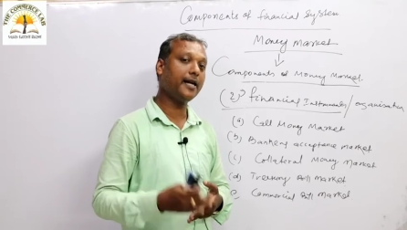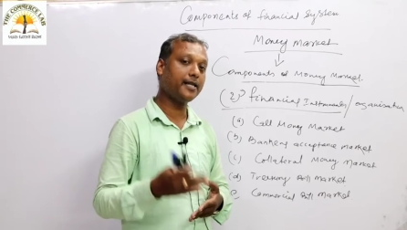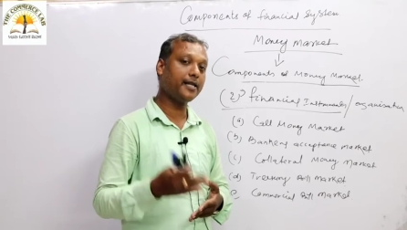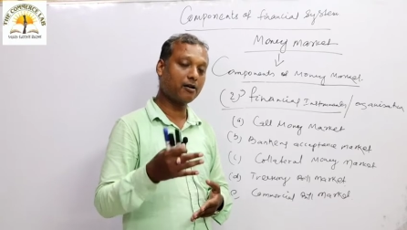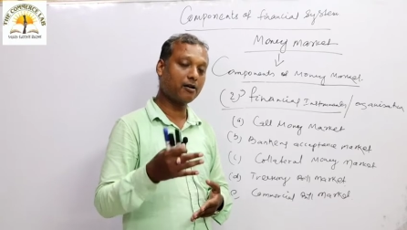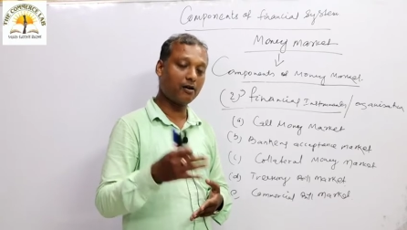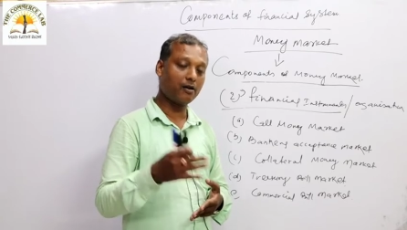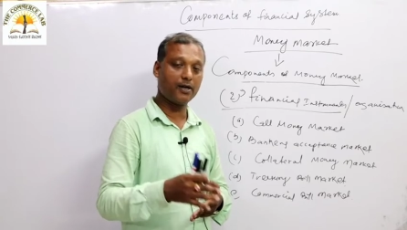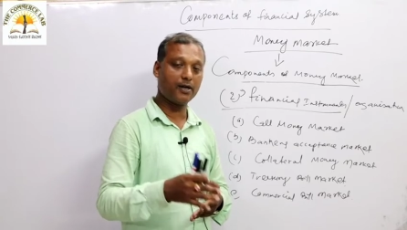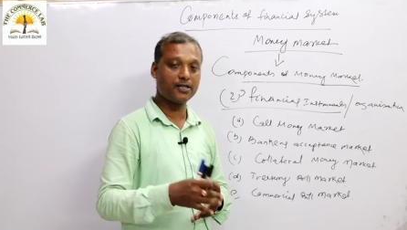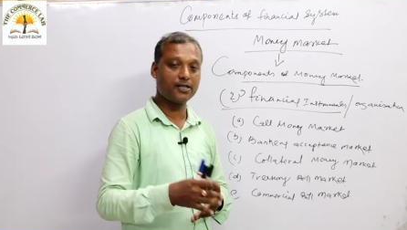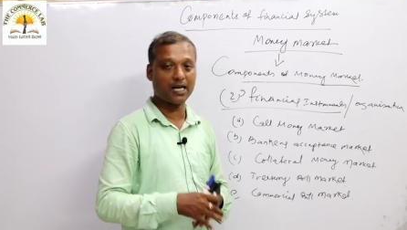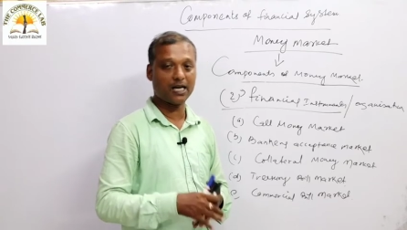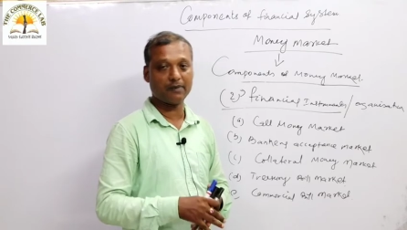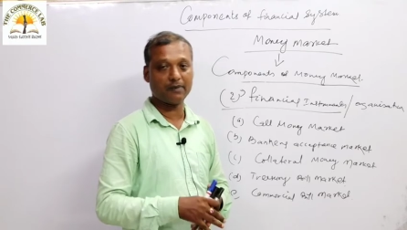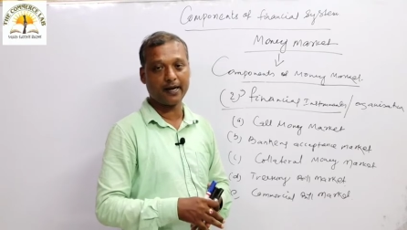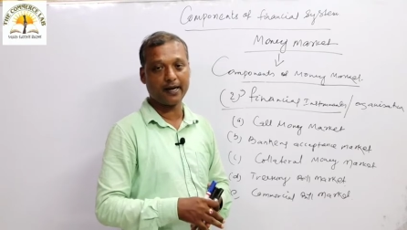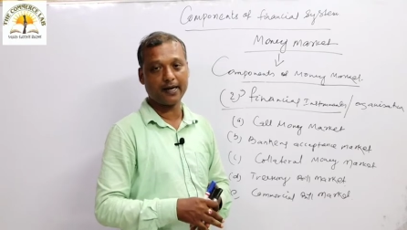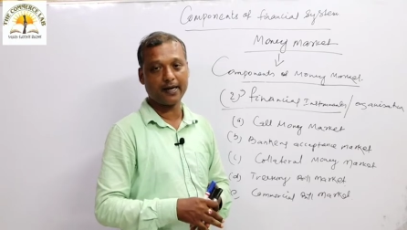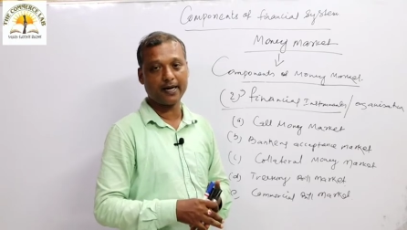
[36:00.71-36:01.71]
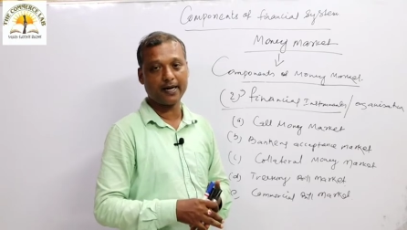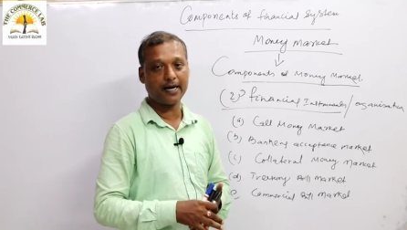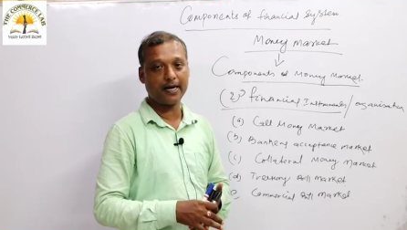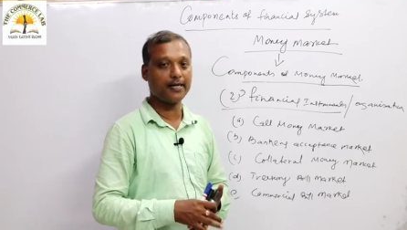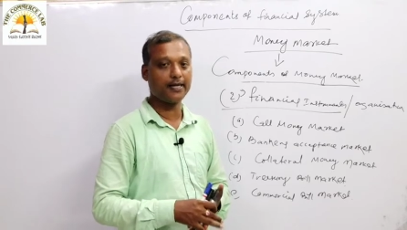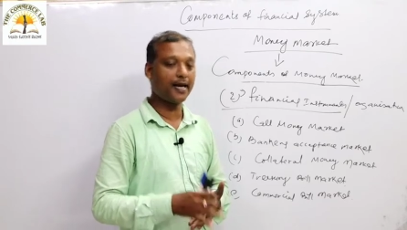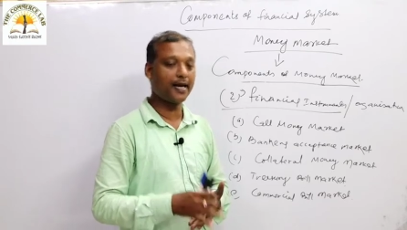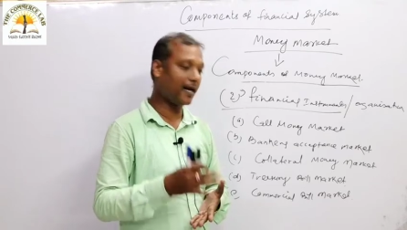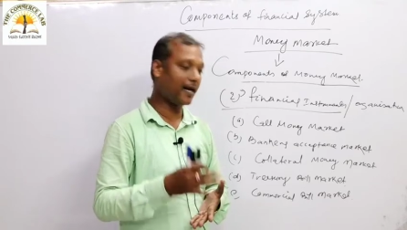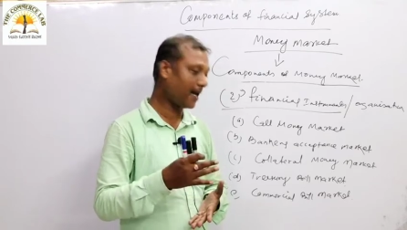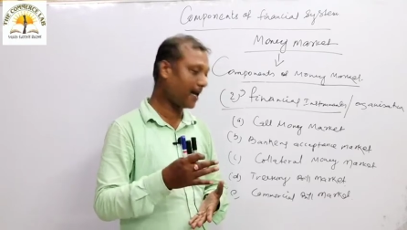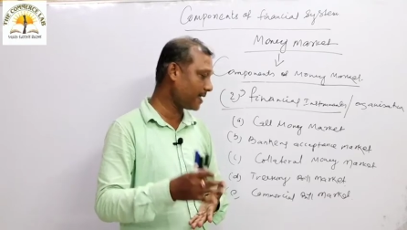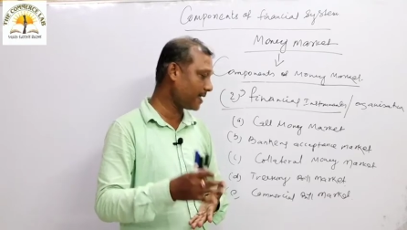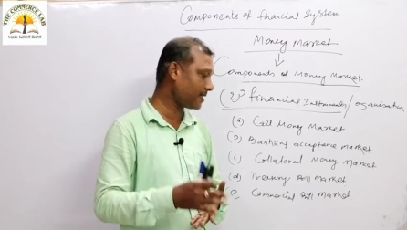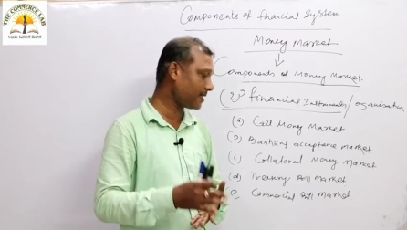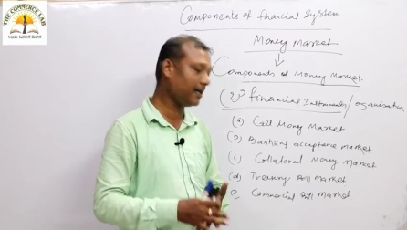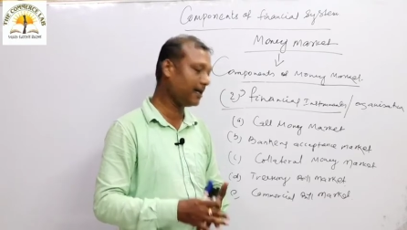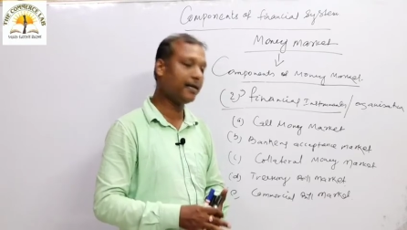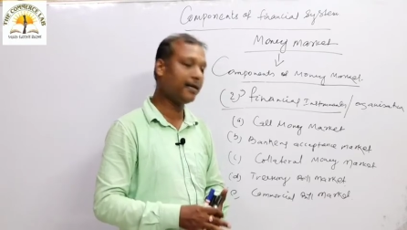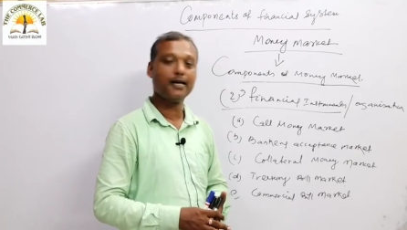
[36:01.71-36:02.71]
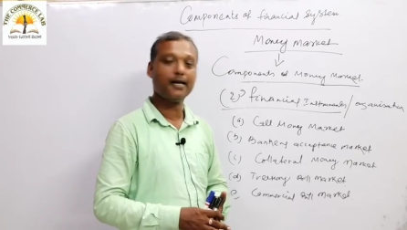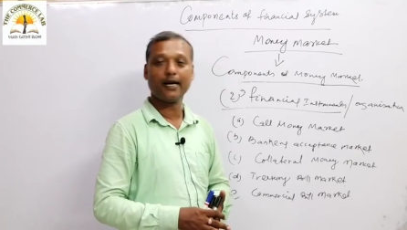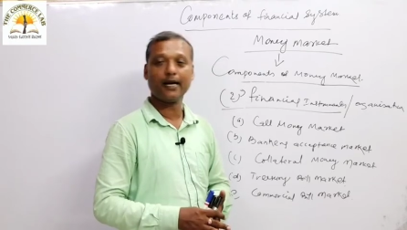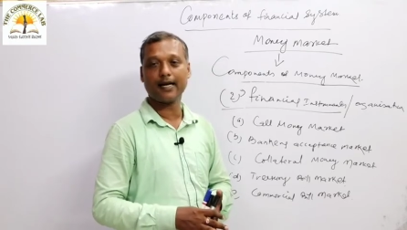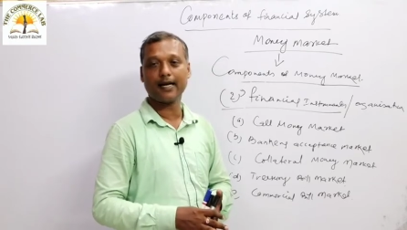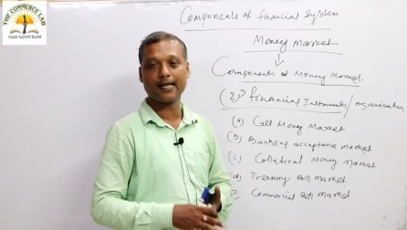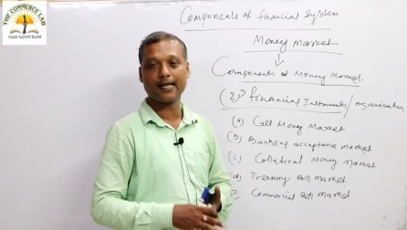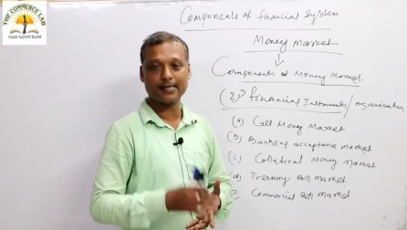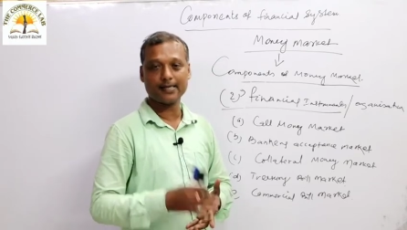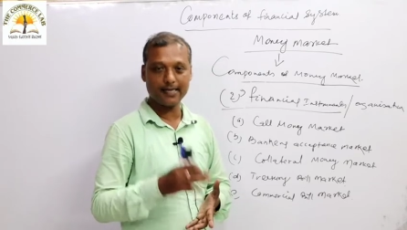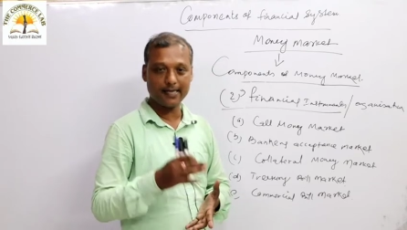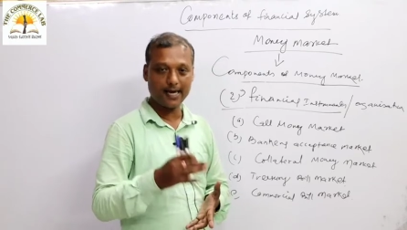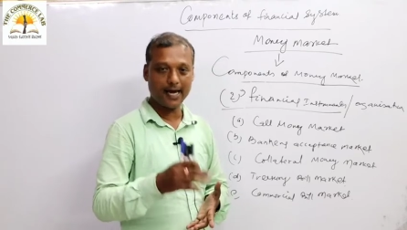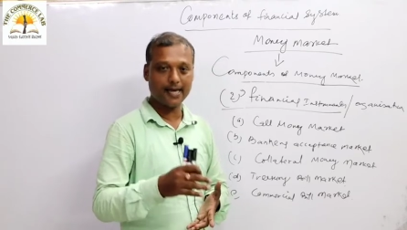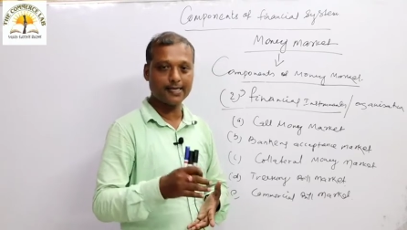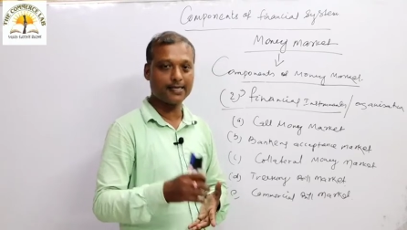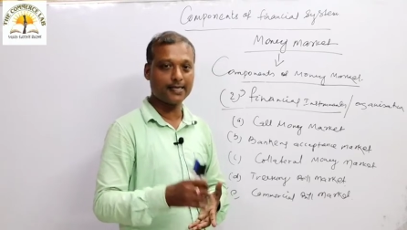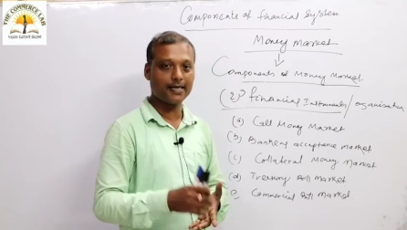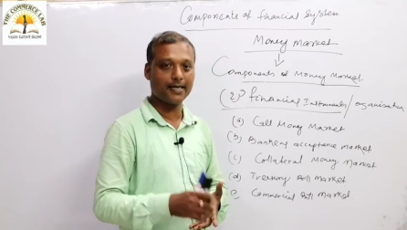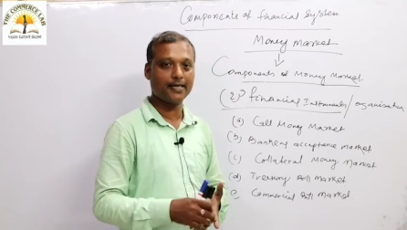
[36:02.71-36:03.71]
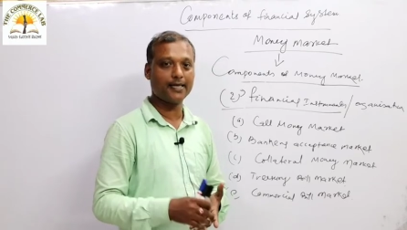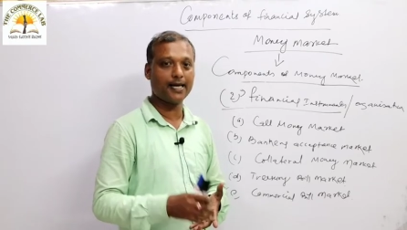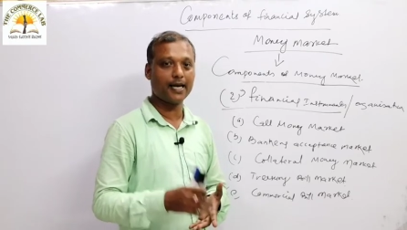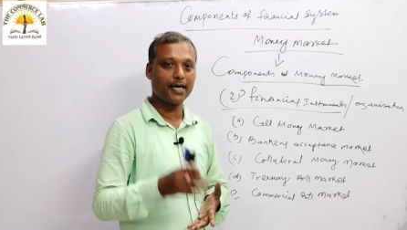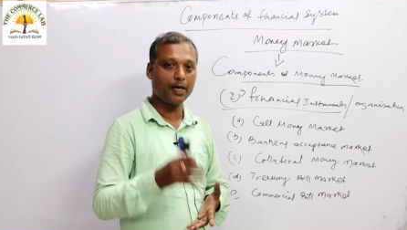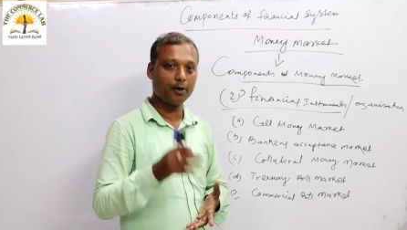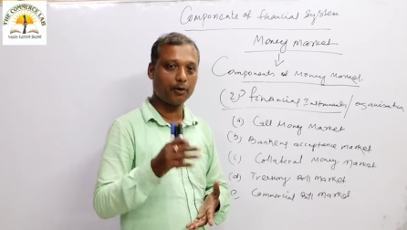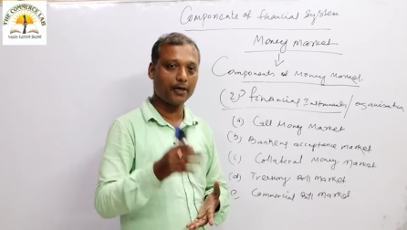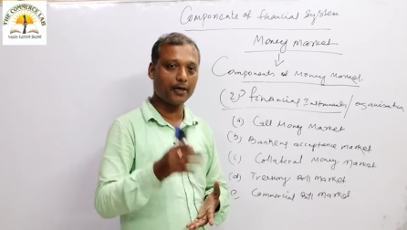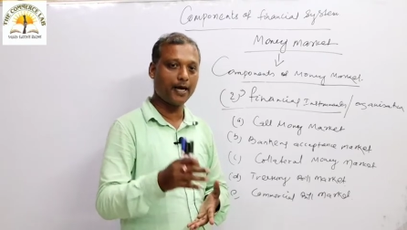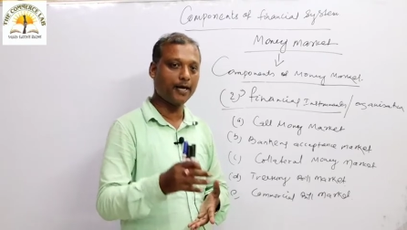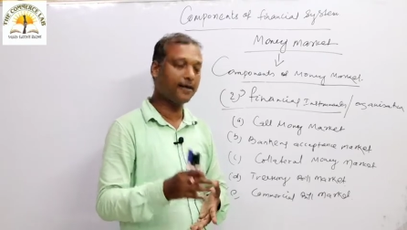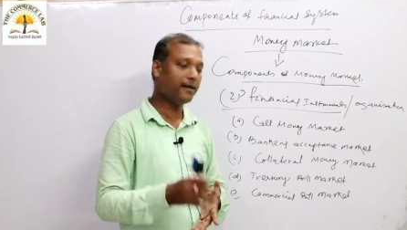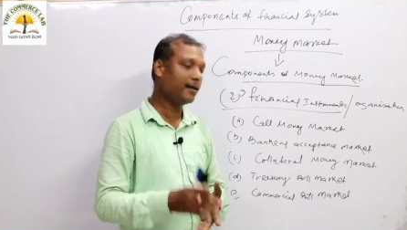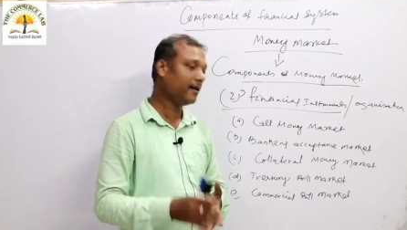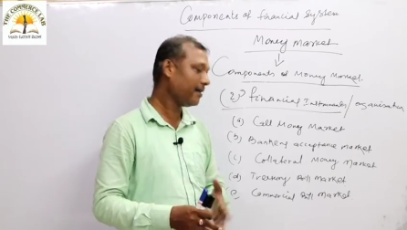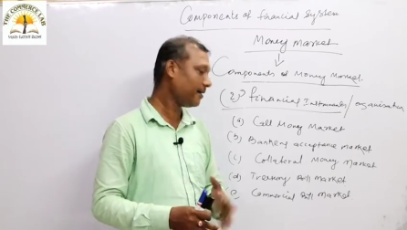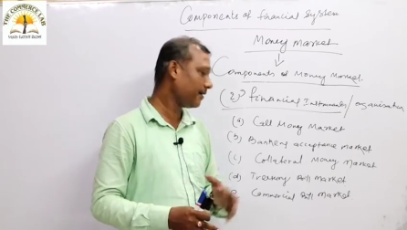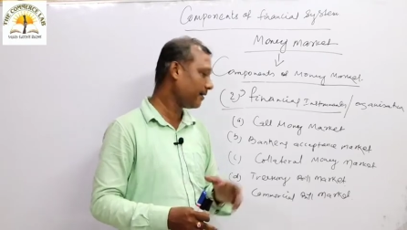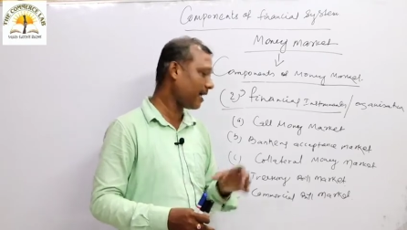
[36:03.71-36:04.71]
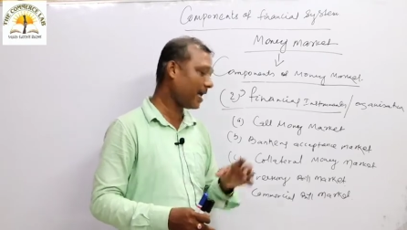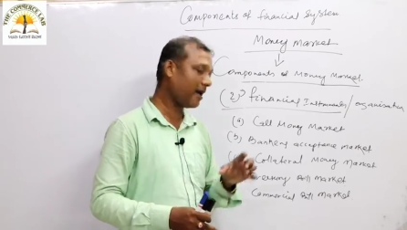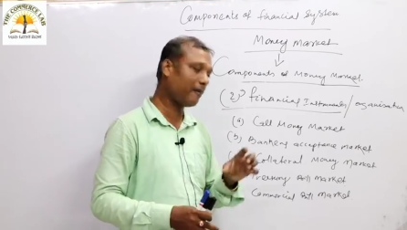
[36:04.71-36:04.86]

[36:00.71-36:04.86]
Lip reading: It is the commercial bank, it is the LIC, it is the GIC, it is the UTI.